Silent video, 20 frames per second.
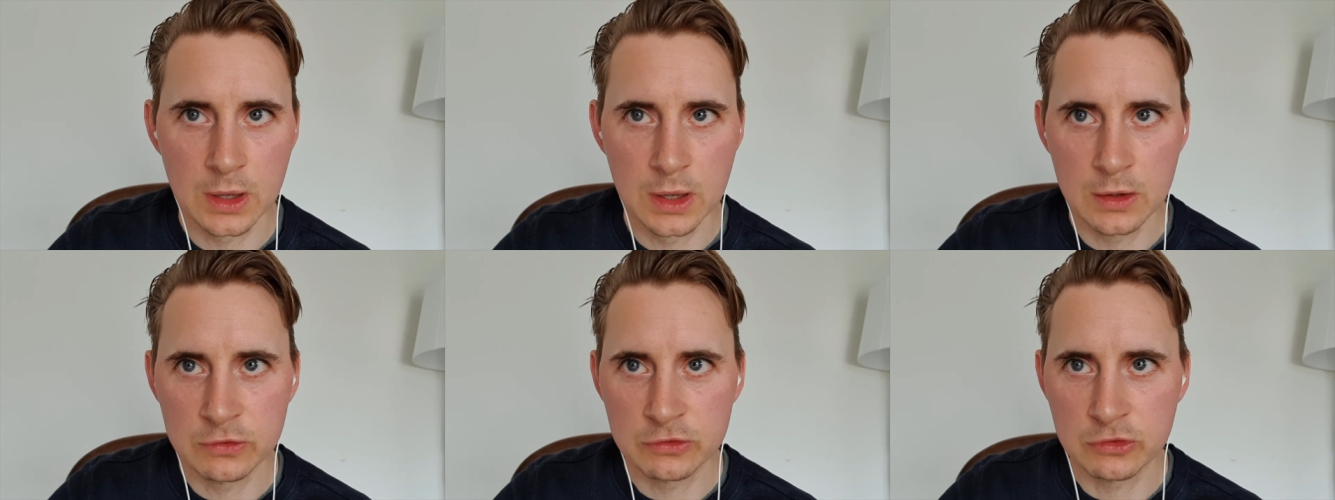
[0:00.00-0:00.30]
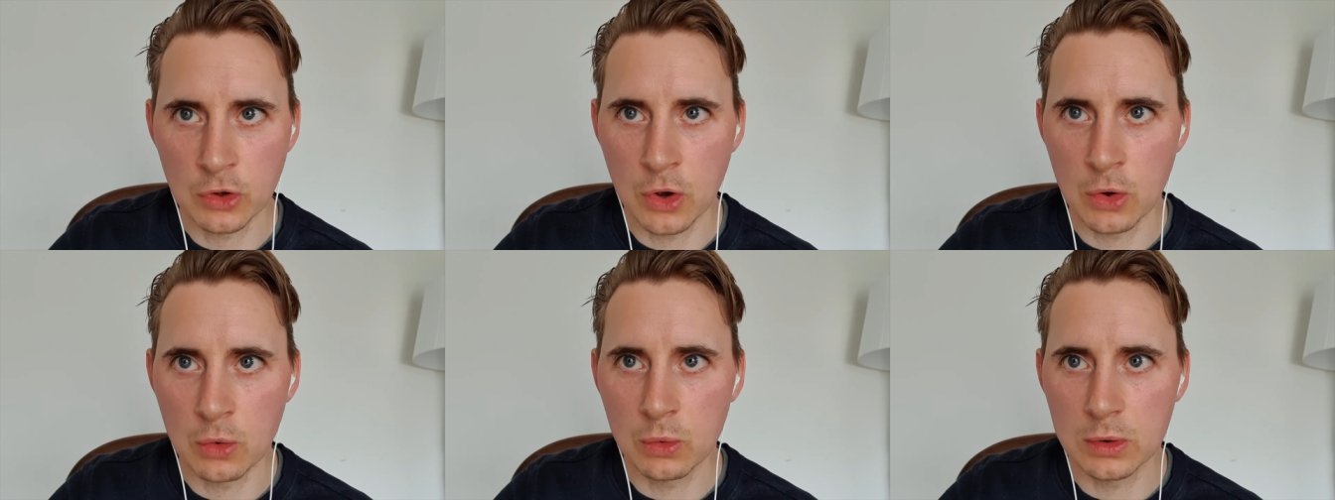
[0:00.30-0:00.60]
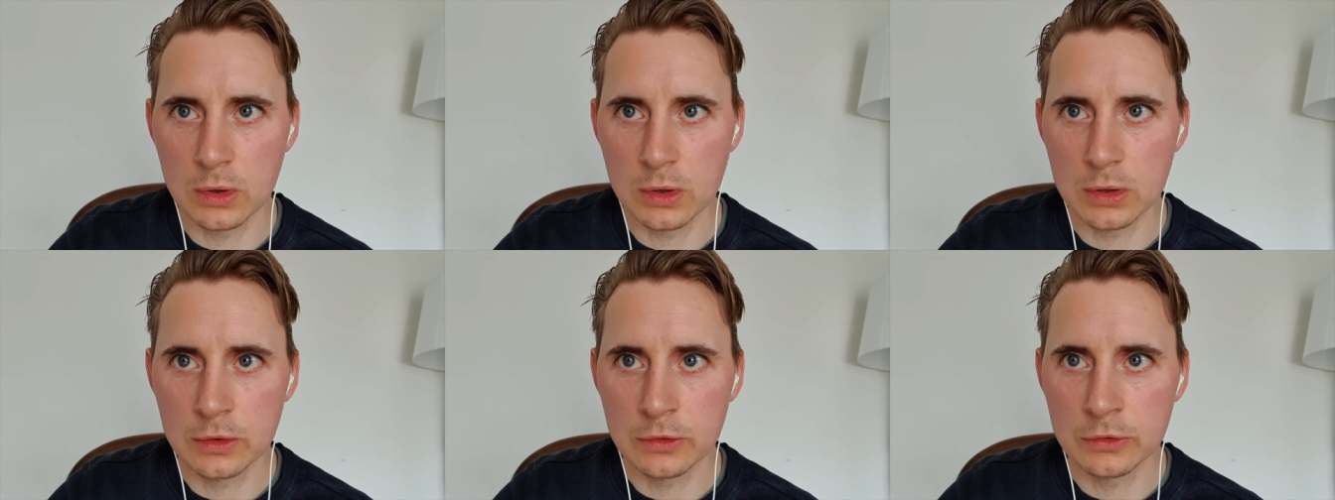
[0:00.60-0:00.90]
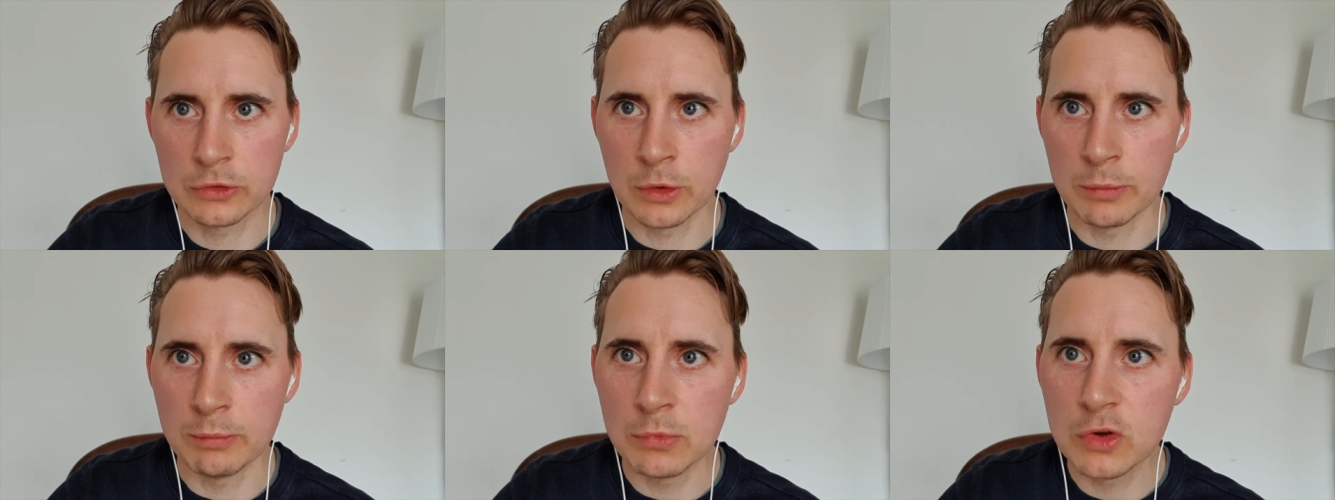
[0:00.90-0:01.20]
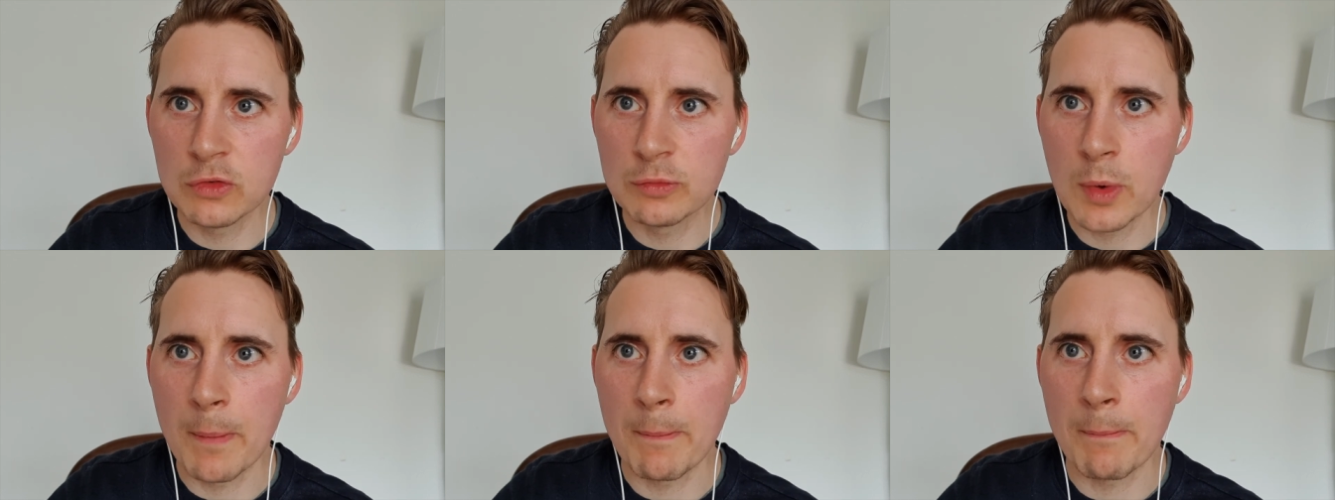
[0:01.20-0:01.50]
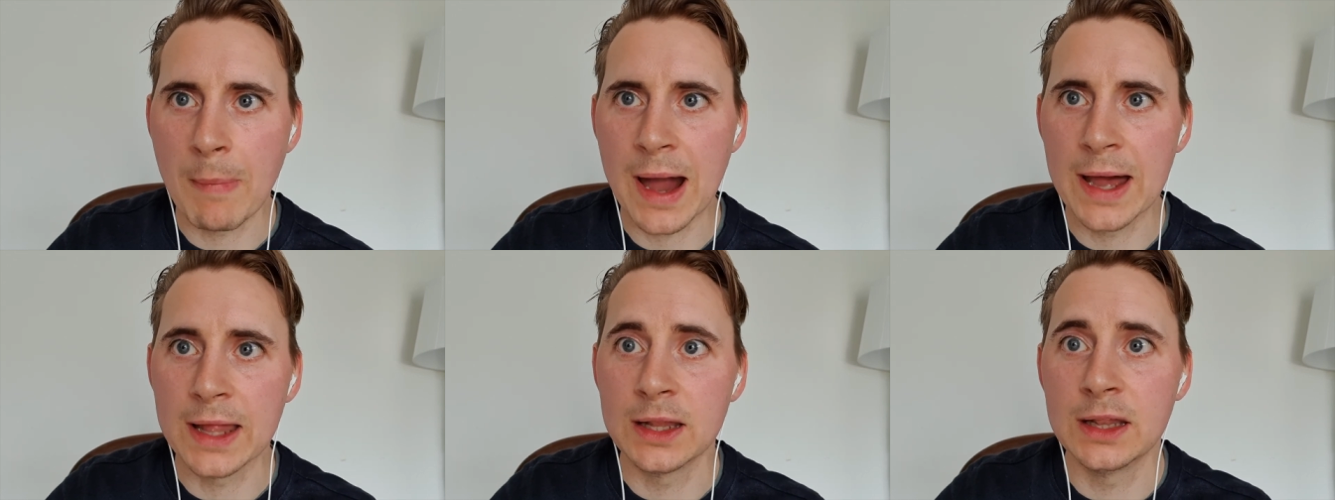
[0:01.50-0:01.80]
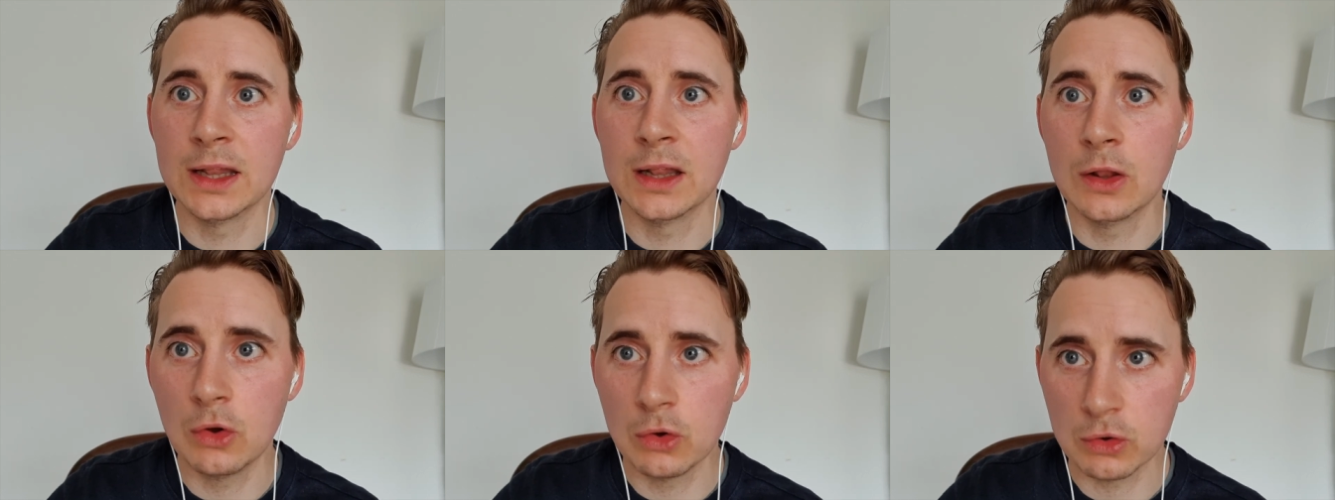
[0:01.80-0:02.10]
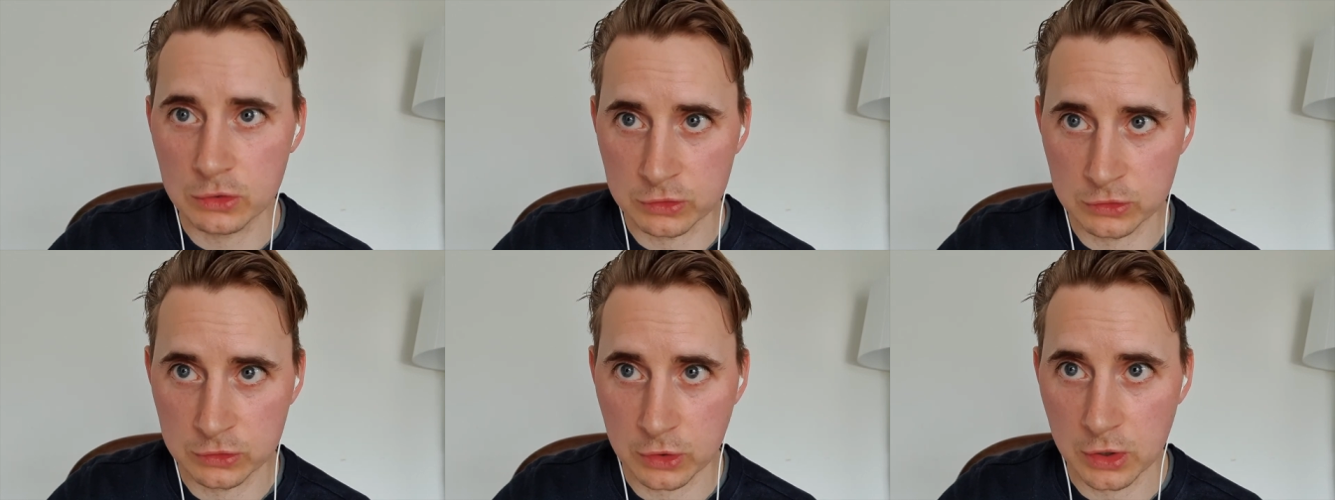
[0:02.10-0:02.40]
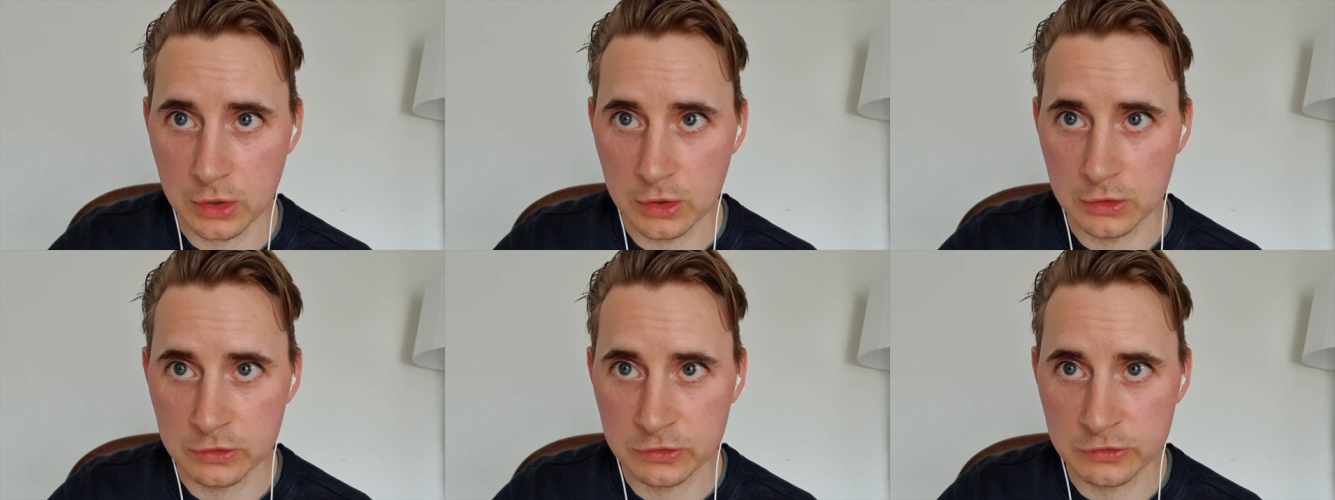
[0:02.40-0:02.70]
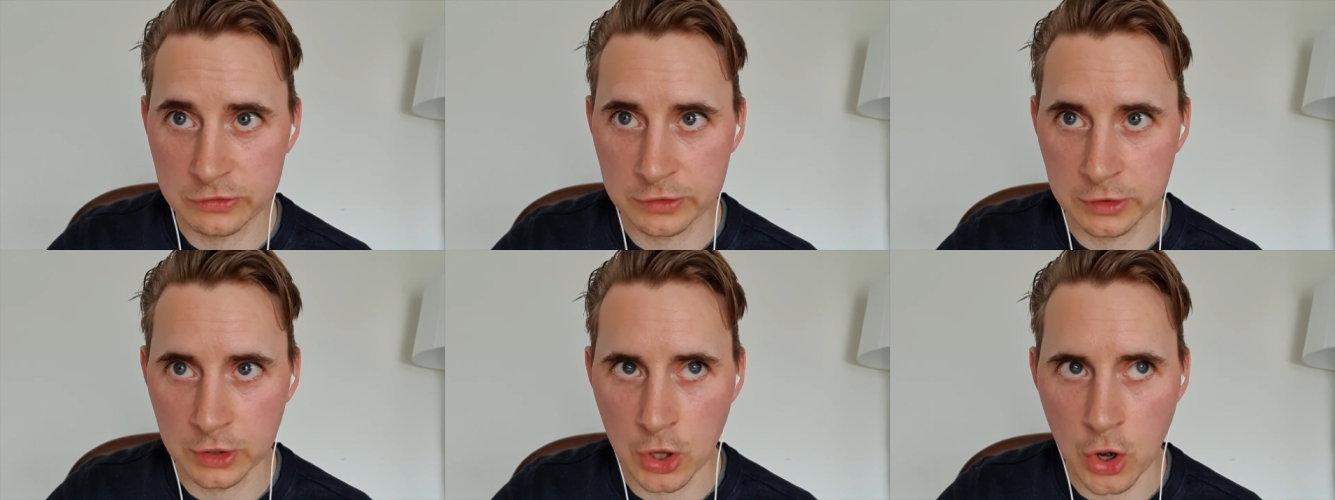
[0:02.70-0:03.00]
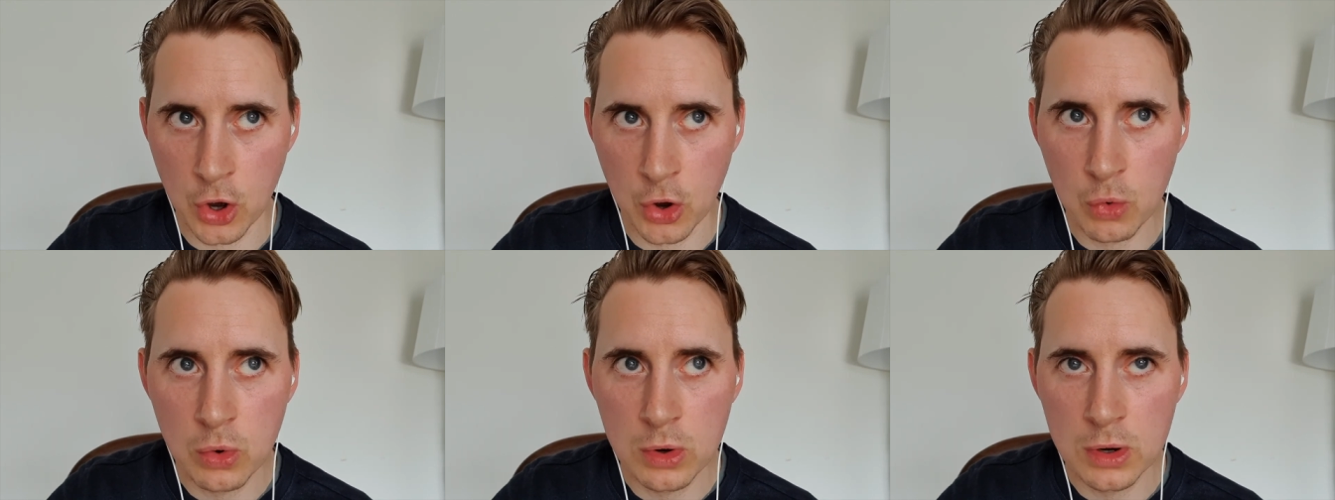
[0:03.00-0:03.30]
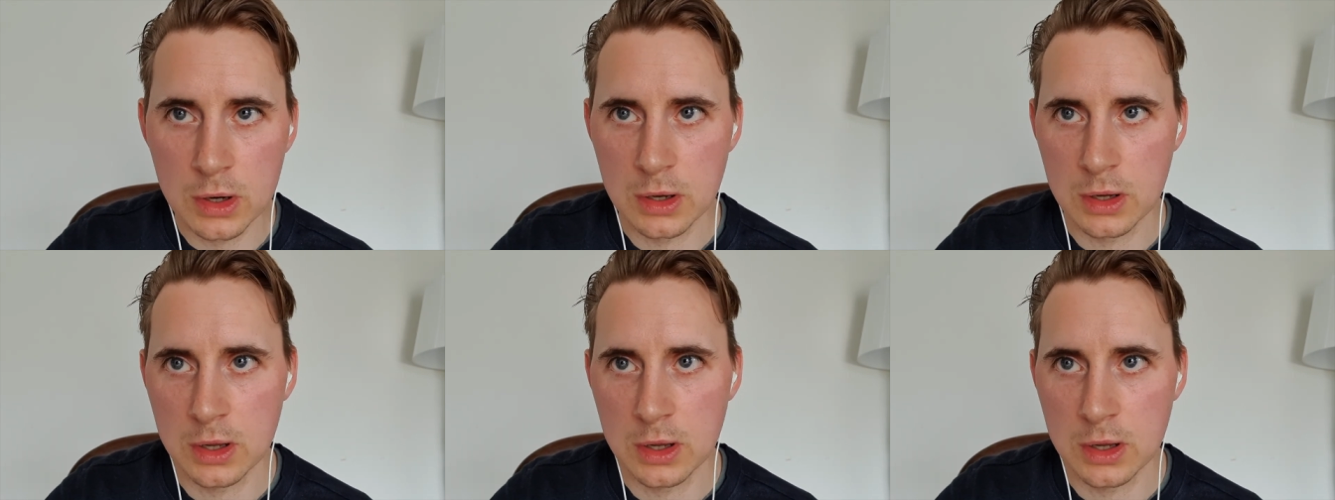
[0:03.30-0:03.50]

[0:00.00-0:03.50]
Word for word: so the movement might look slow